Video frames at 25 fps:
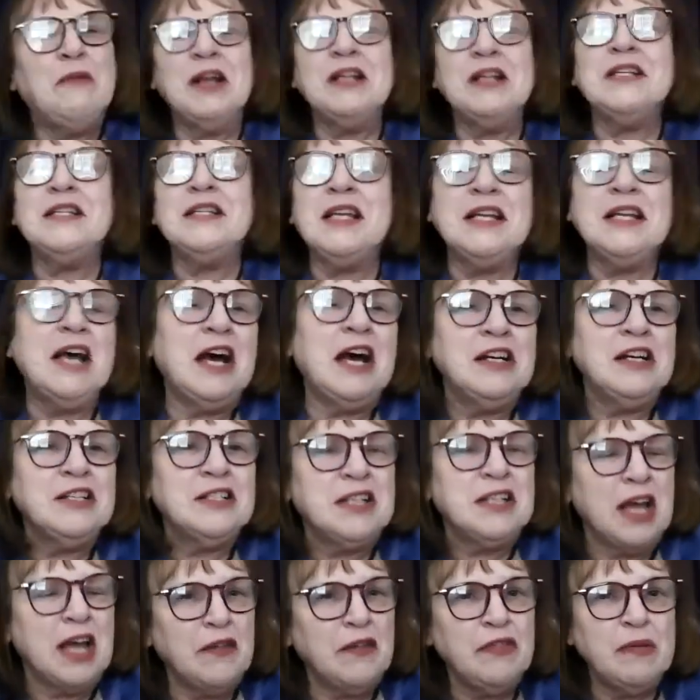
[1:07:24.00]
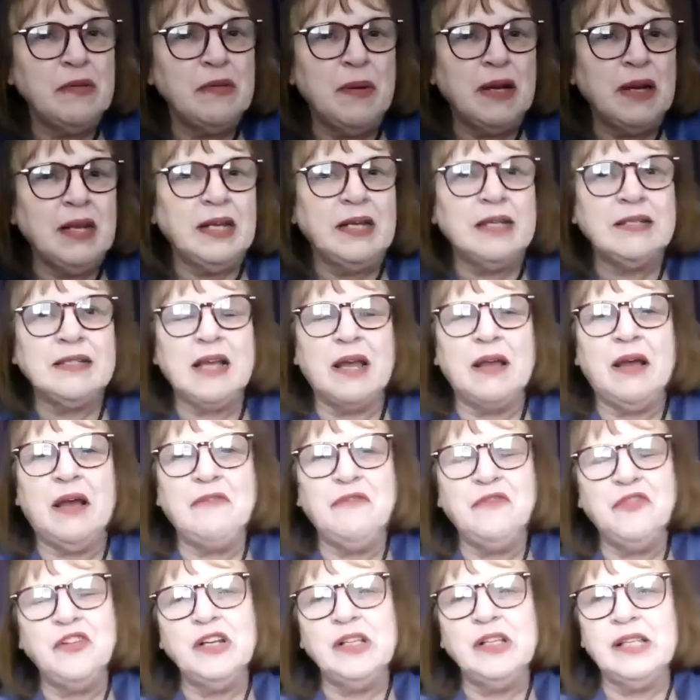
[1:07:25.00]
want to send hugs to everybody because I
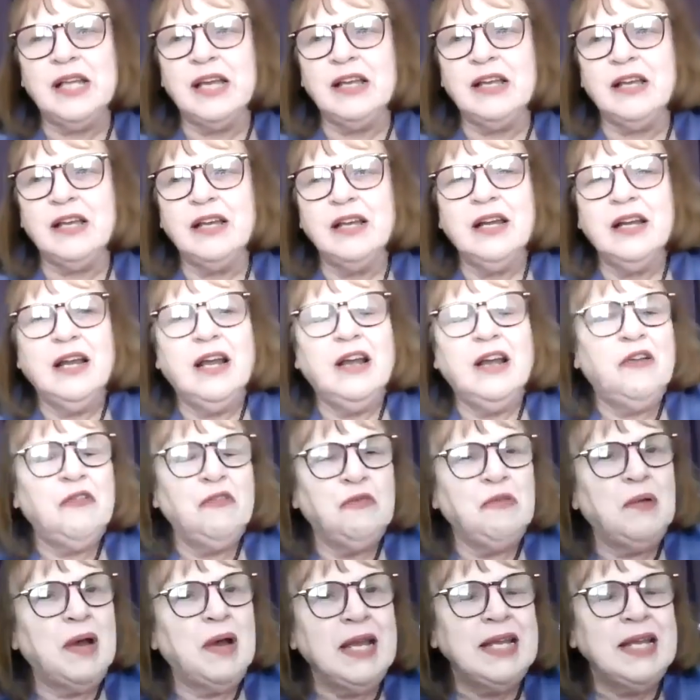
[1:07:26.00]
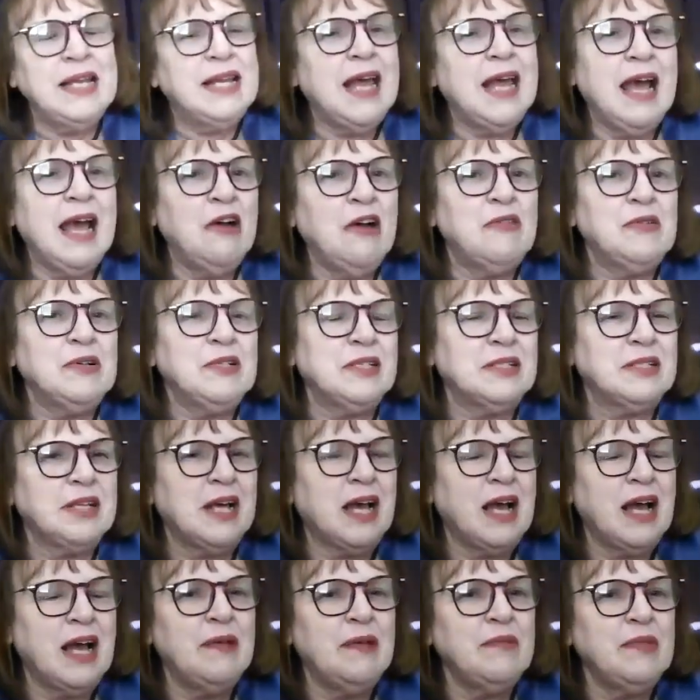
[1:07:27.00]
feel like right now is a
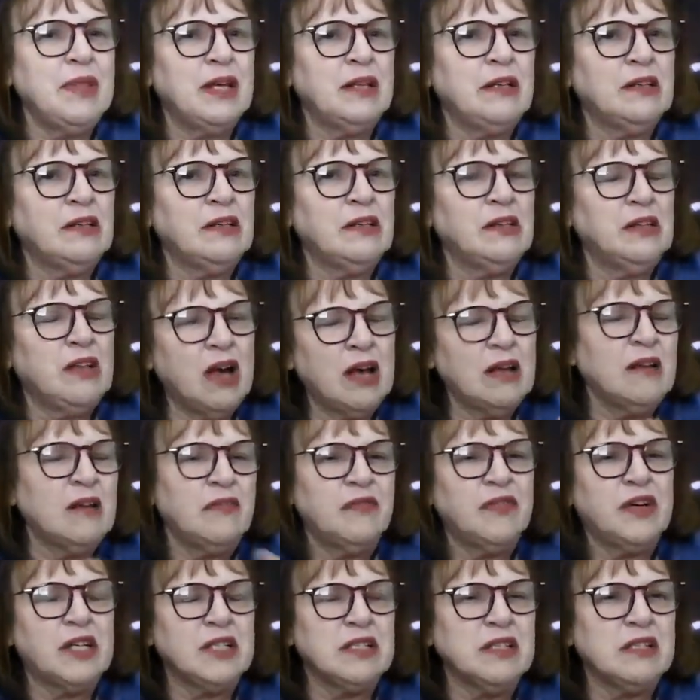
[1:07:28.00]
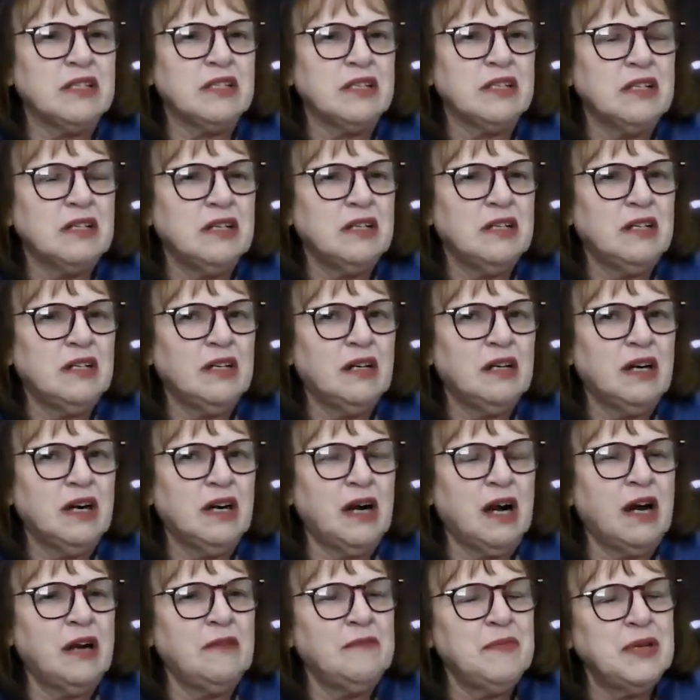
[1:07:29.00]
time that a lot of us
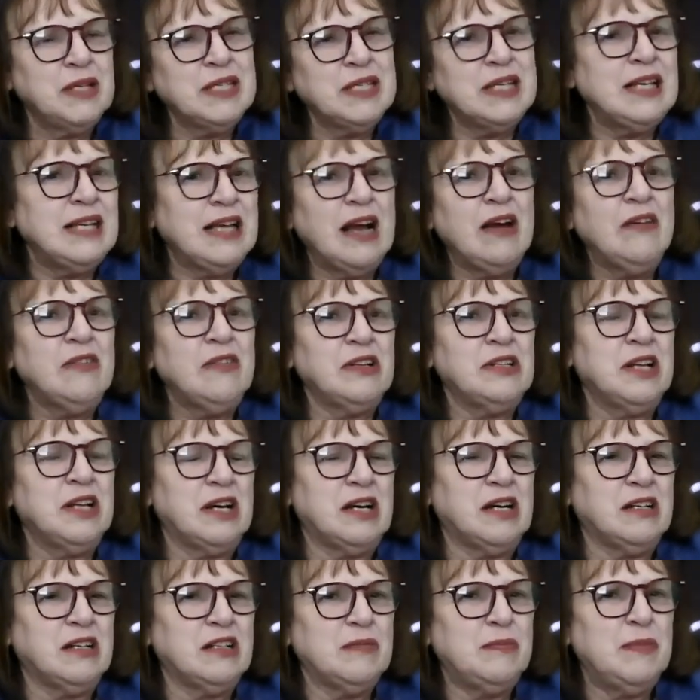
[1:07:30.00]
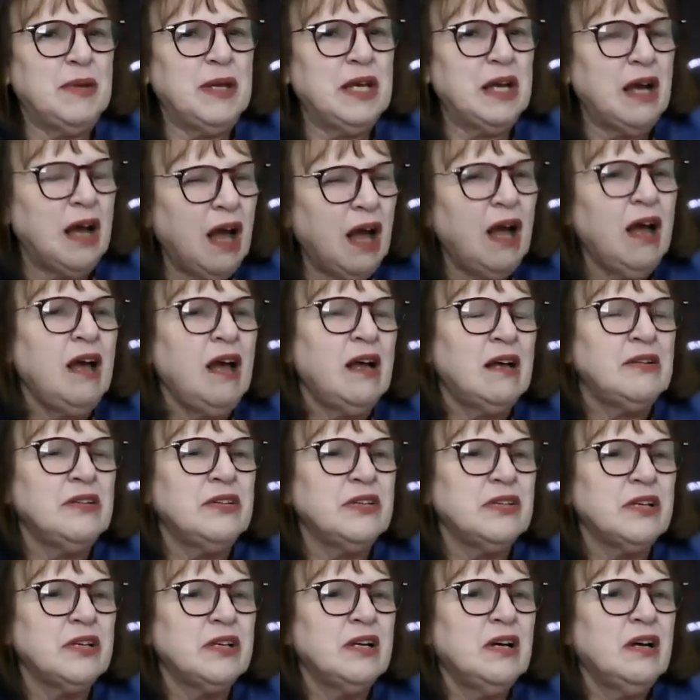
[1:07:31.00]
are missing out on hugs
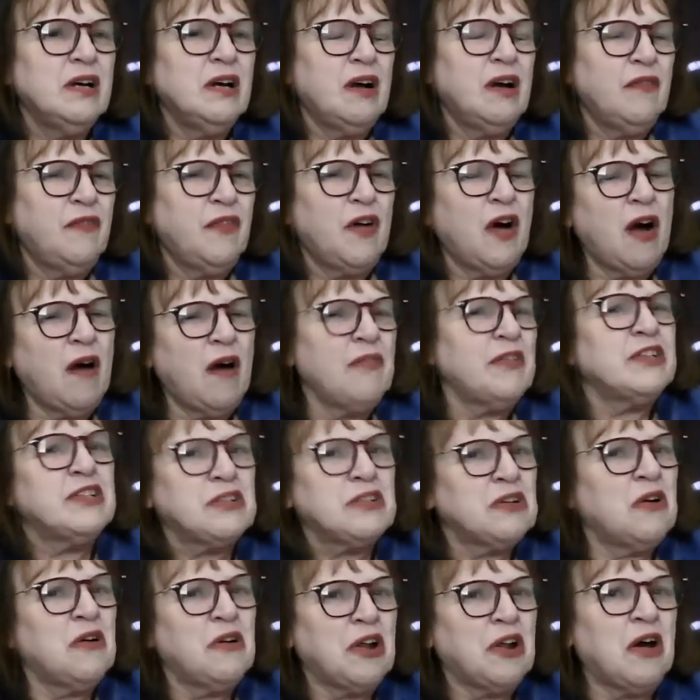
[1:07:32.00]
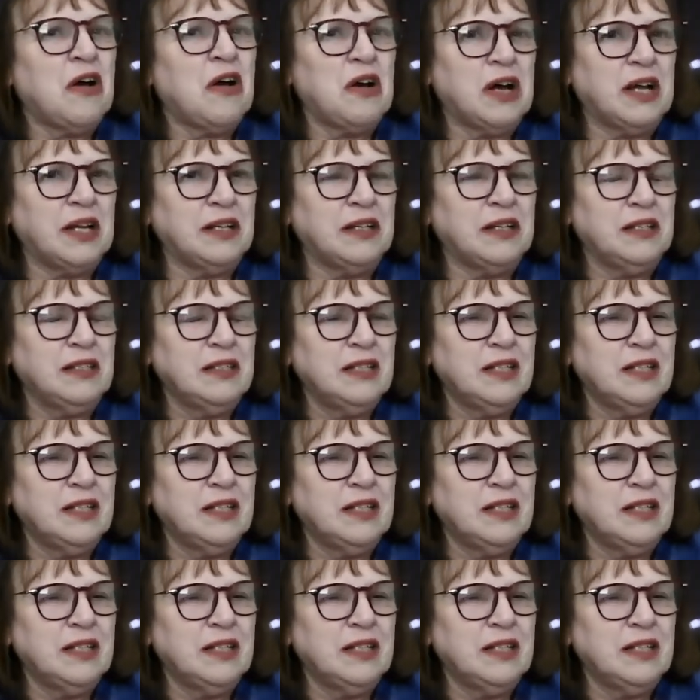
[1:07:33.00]
because of all that's going on.